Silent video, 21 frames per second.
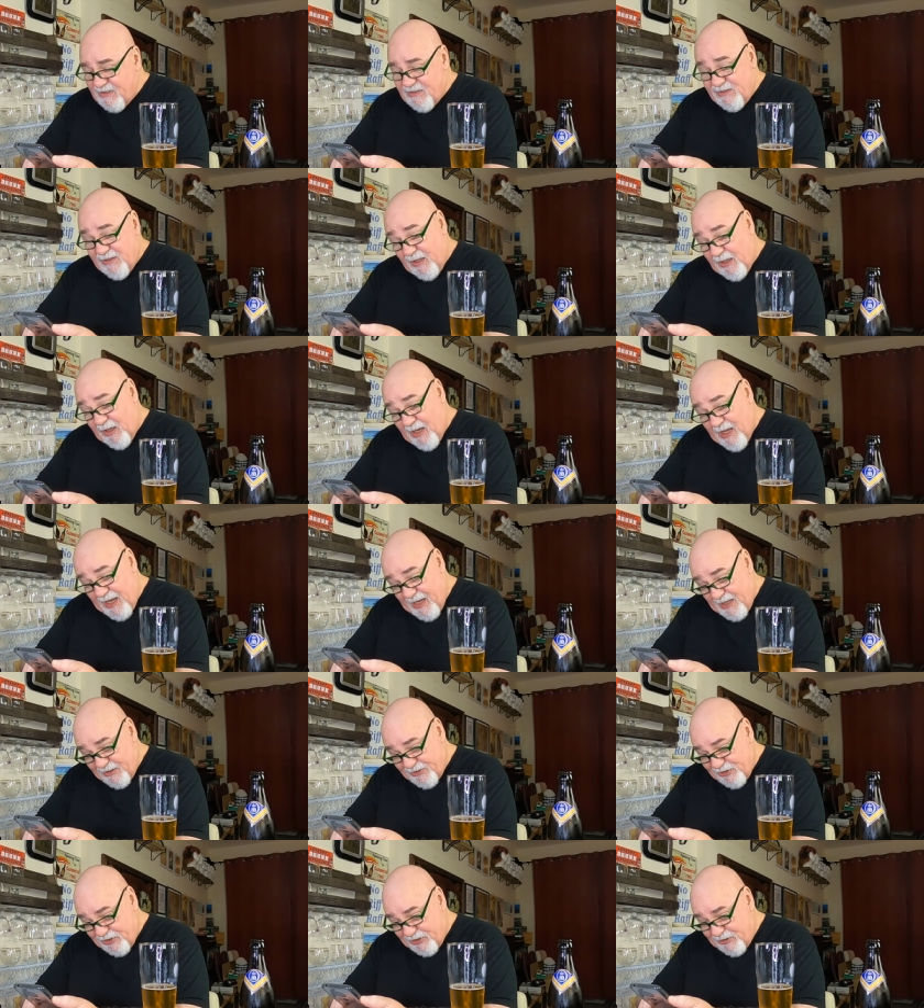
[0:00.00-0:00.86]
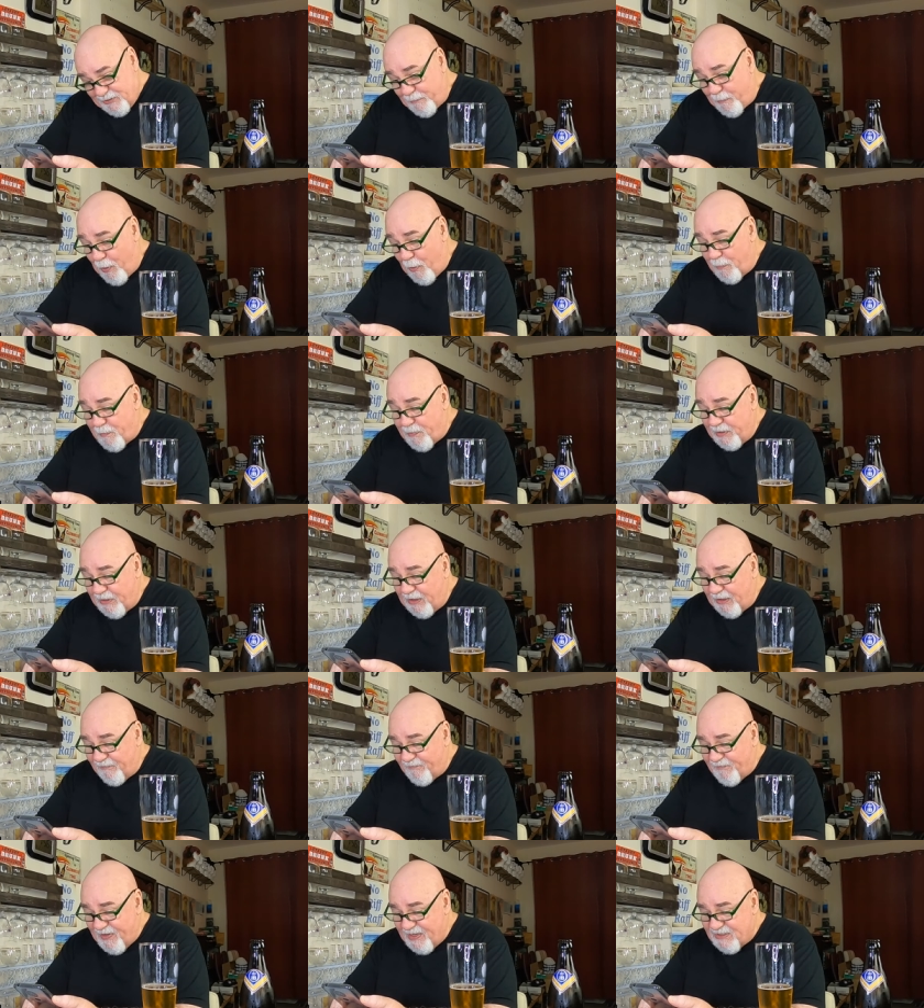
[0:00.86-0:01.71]
It's the largest
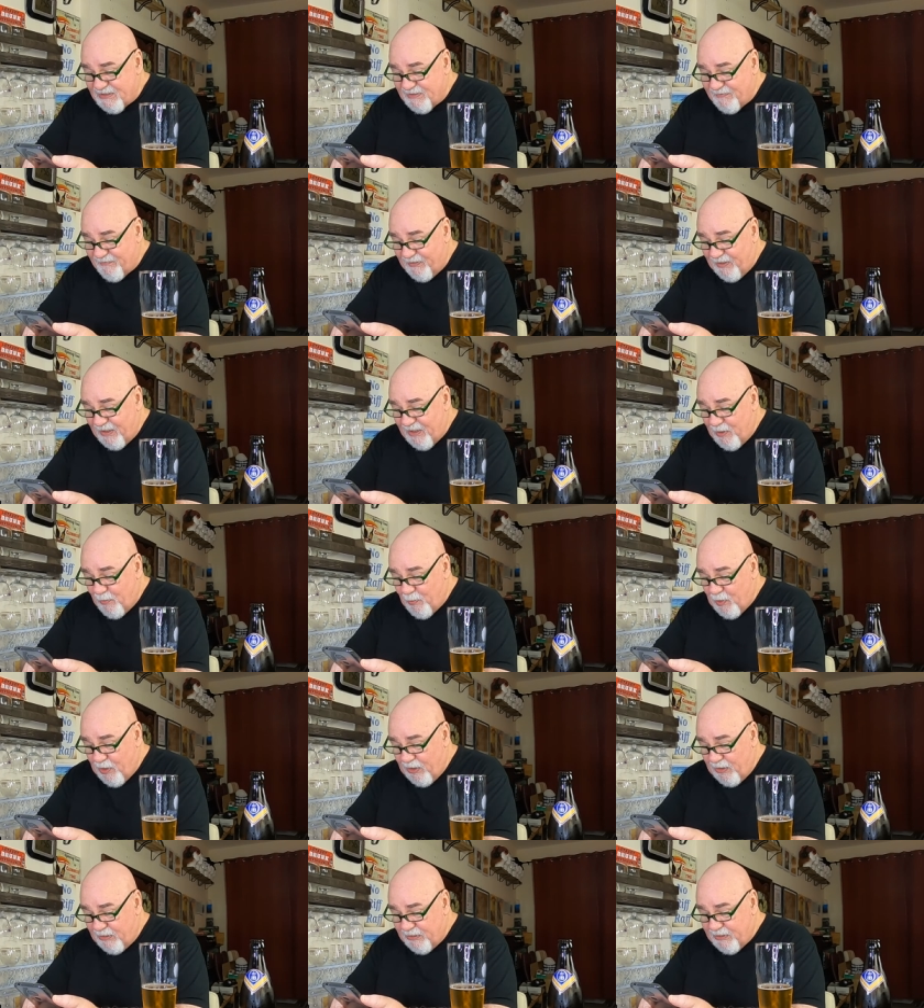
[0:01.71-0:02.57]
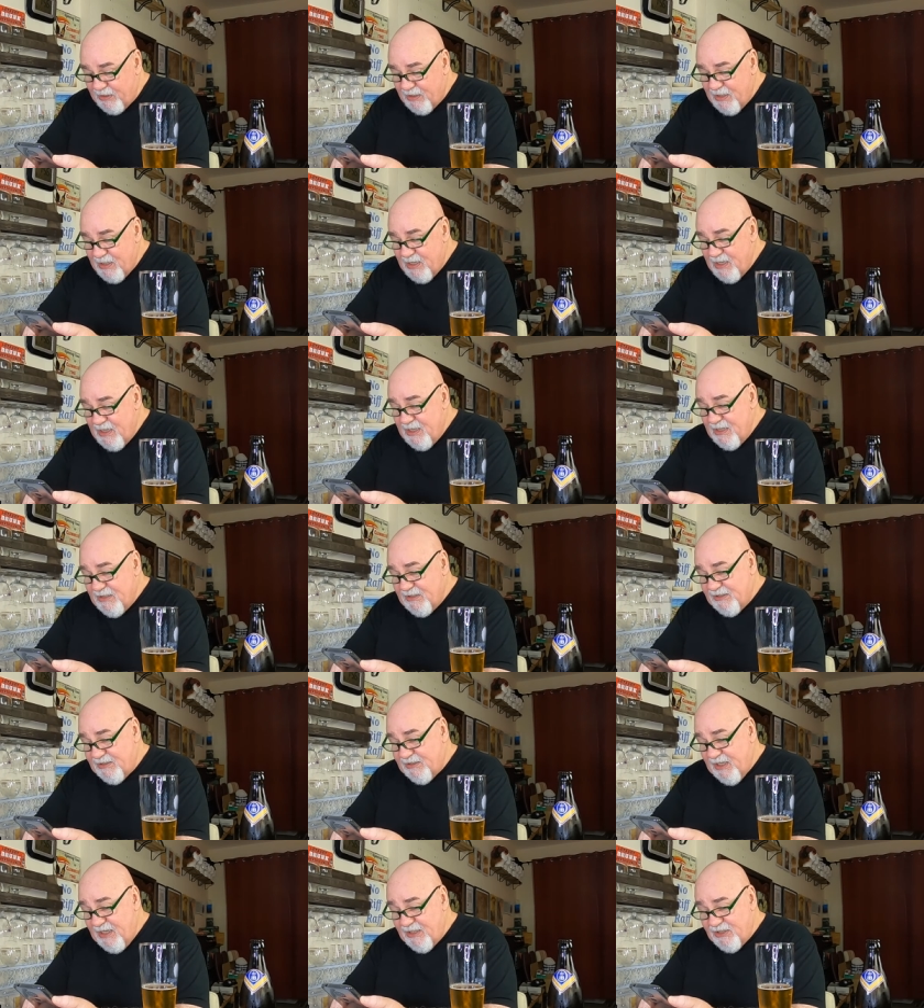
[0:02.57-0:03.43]
popular festival in the world,
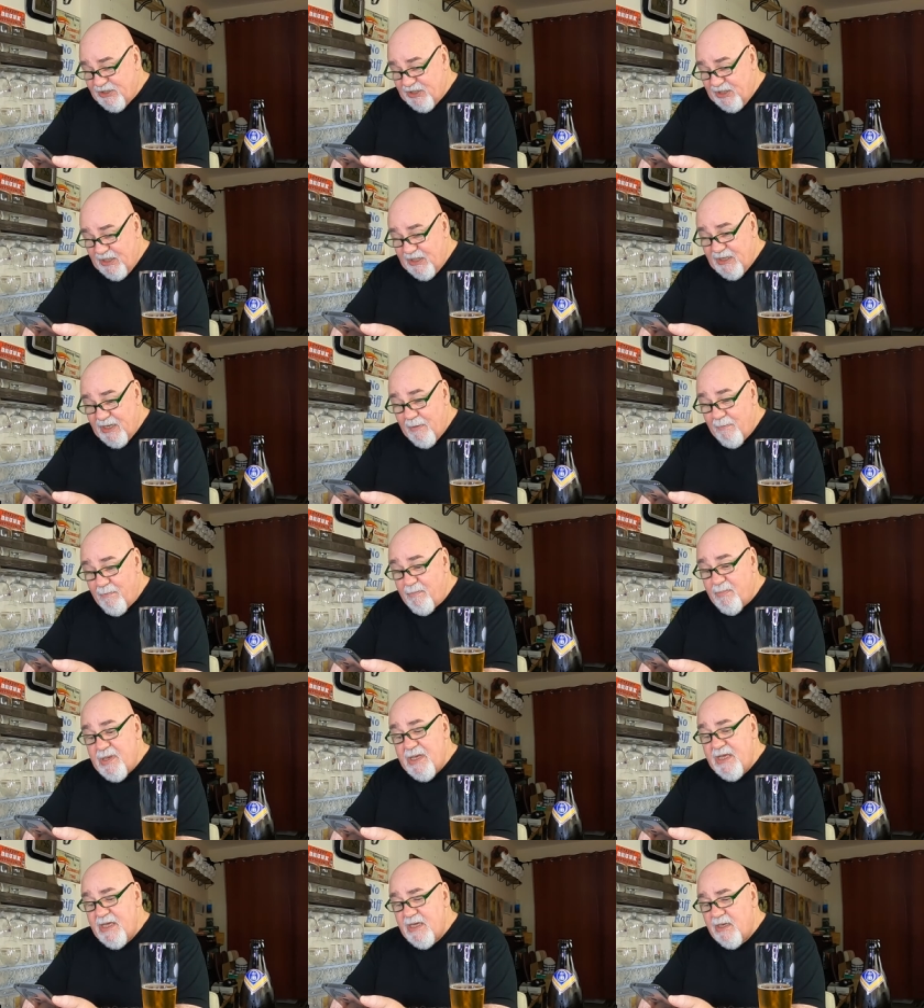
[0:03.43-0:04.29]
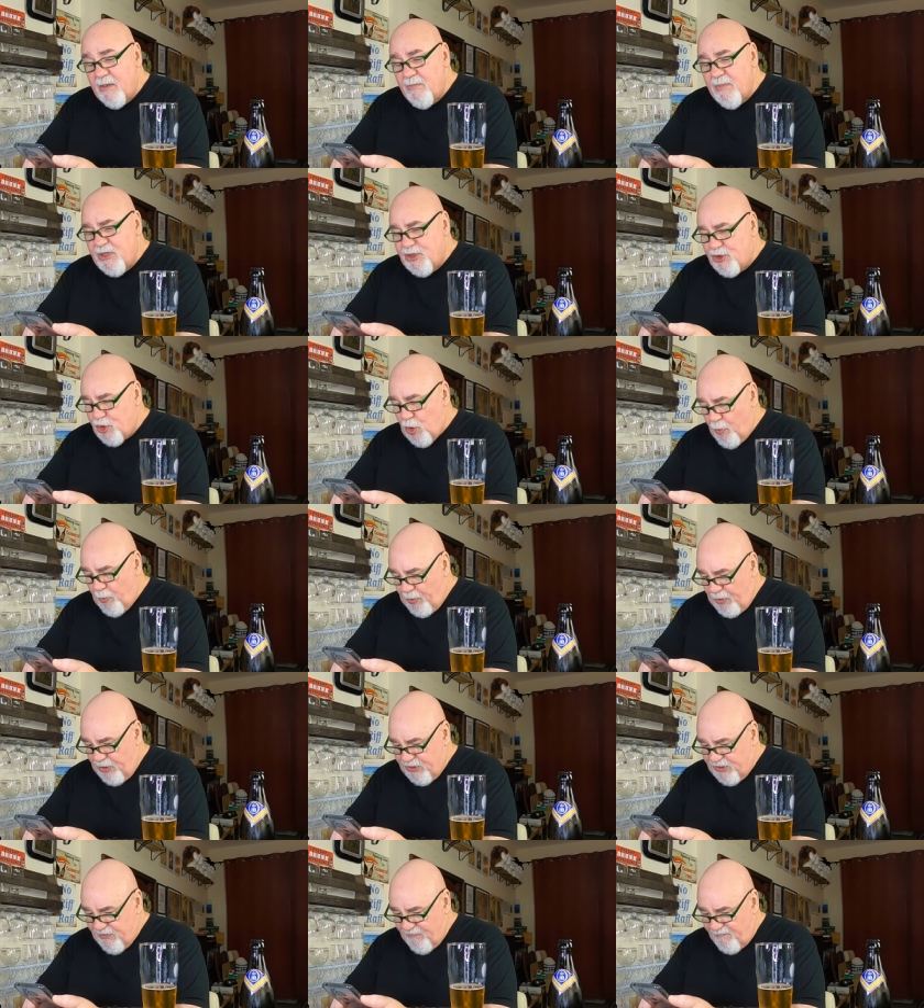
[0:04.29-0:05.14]
staging in the beer
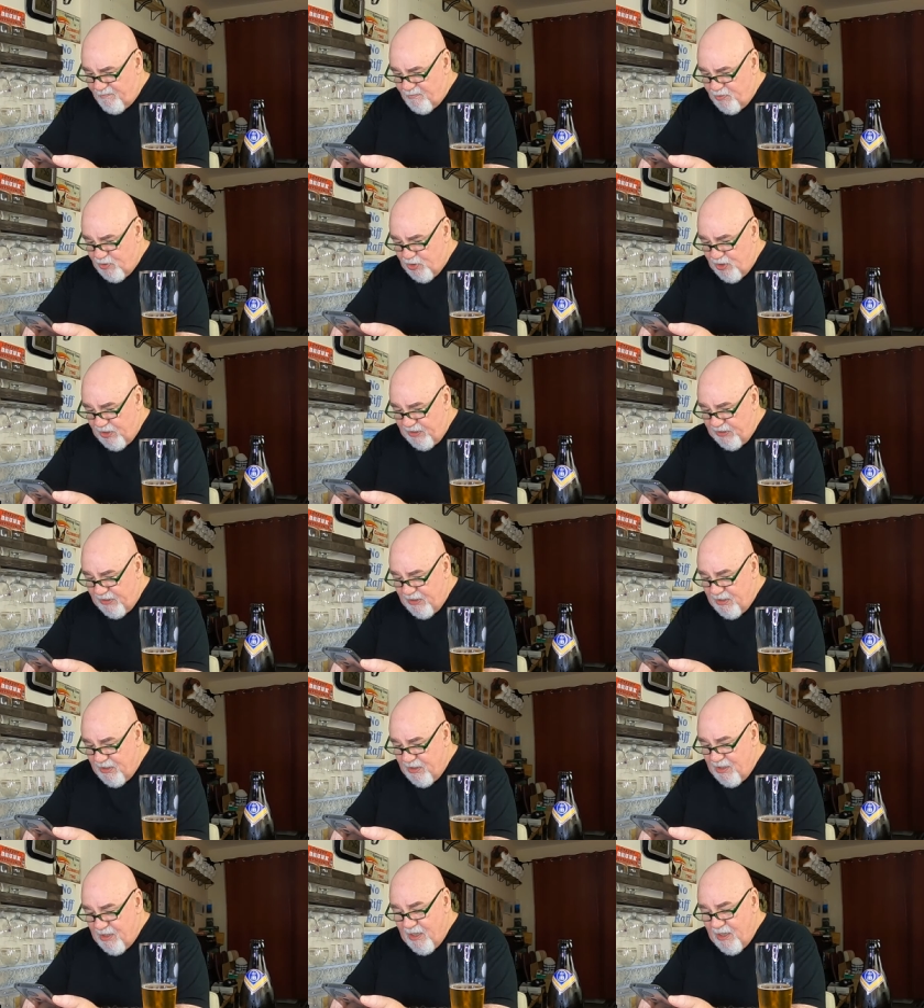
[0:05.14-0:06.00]
metropolis of Munich.